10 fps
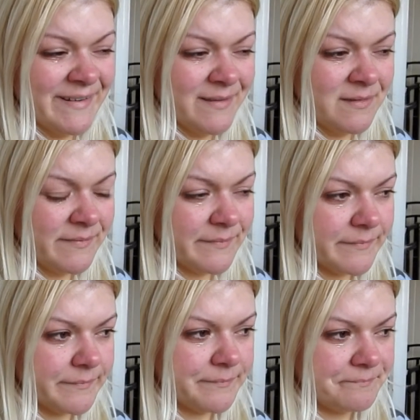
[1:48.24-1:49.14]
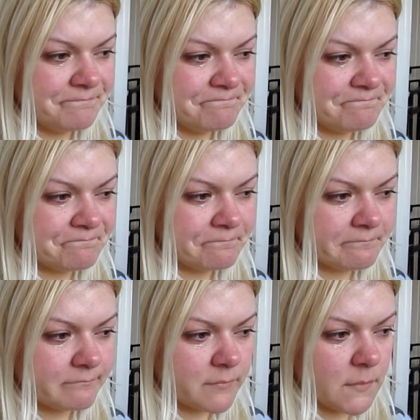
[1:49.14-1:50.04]

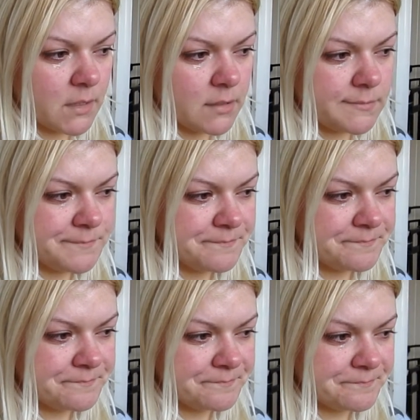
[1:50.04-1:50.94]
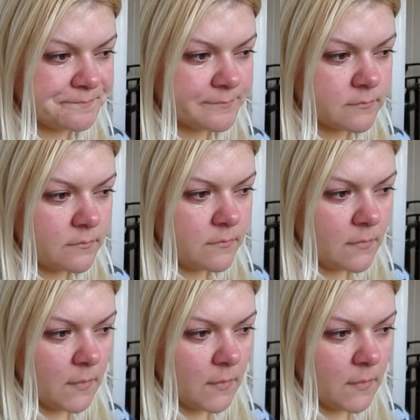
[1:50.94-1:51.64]
Nothing is said.